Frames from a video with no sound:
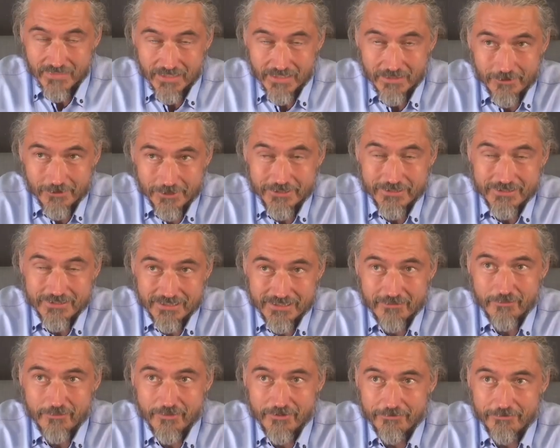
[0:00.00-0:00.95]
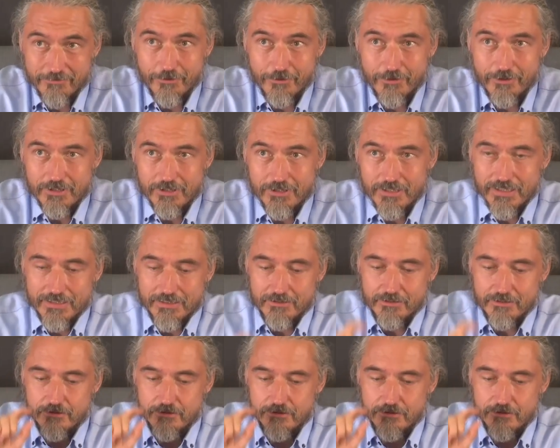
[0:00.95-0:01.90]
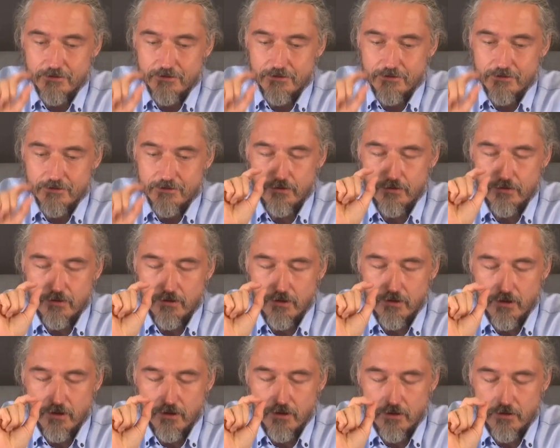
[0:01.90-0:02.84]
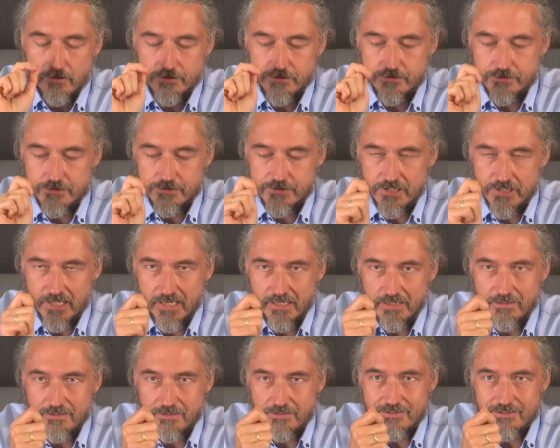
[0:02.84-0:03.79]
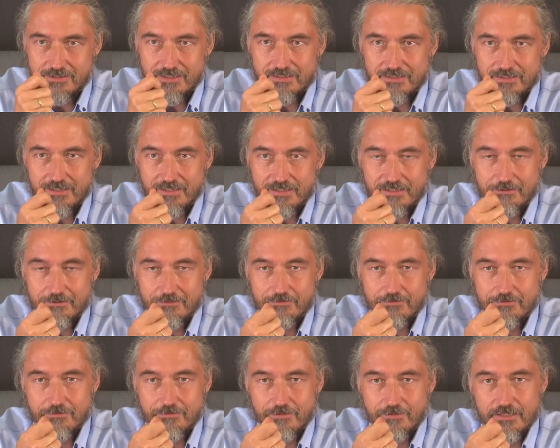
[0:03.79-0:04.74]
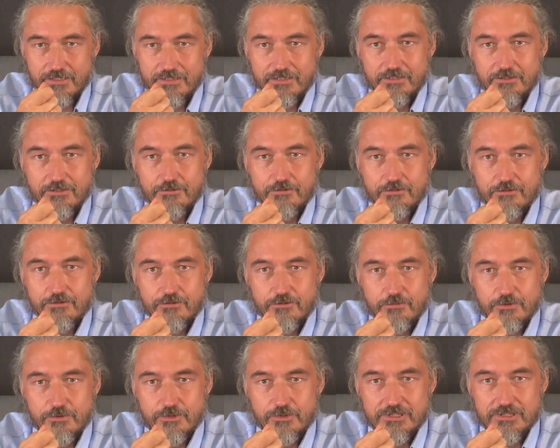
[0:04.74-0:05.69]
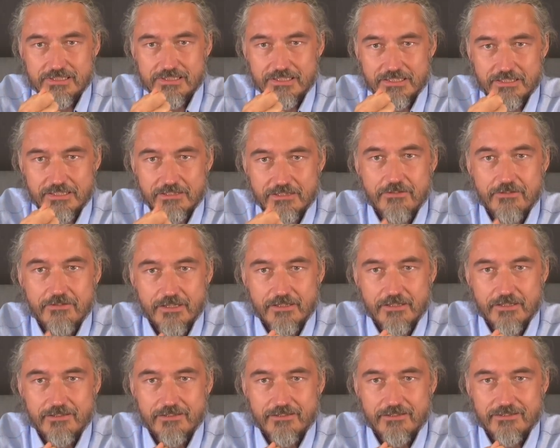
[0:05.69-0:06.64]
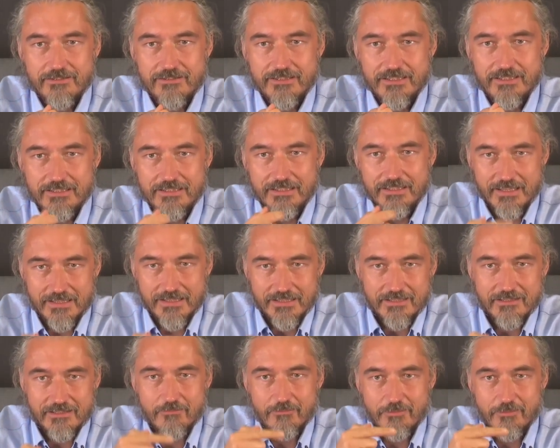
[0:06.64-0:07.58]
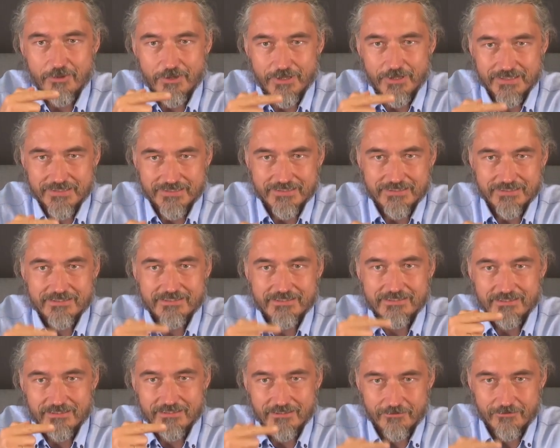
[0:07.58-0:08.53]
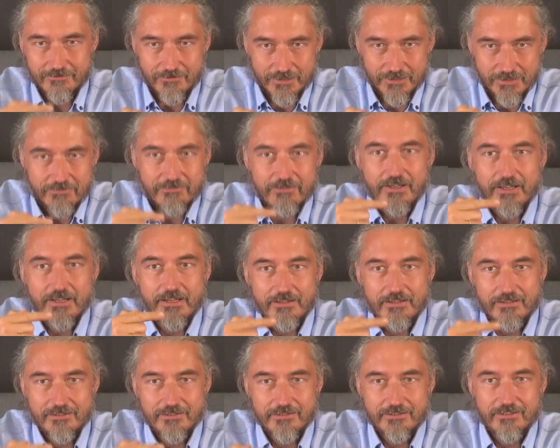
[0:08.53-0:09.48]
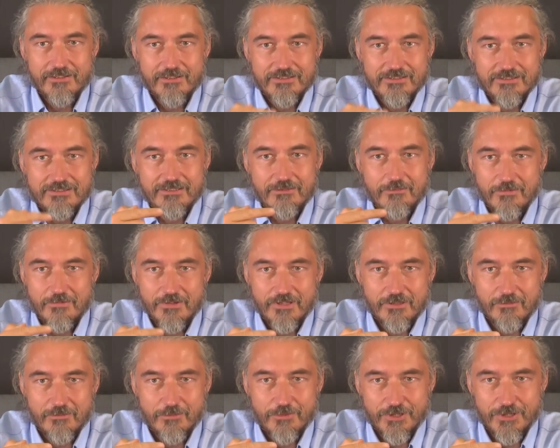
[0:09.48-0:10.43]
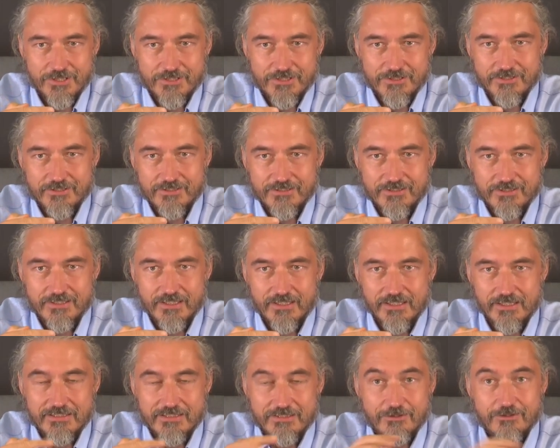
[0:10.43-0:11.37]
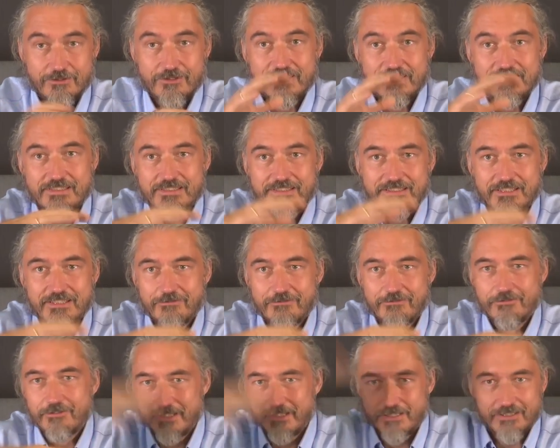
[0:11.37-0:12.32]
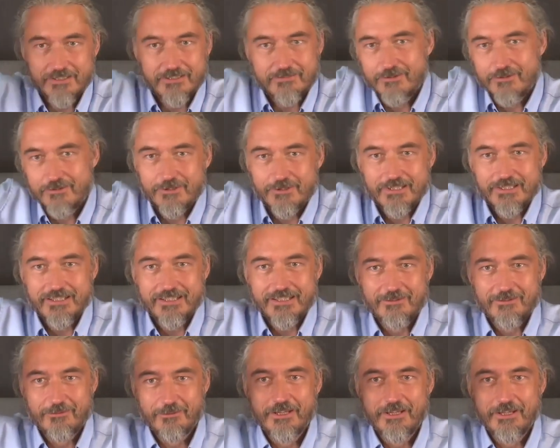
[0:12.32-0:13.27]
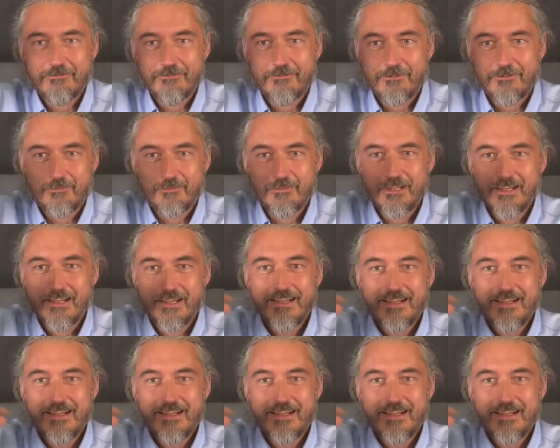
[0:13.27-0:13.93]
what you said before, like to also change that kind of attitude towards living, that in the presence of living, there is something precious. It's not just the suffering that we want to get away from,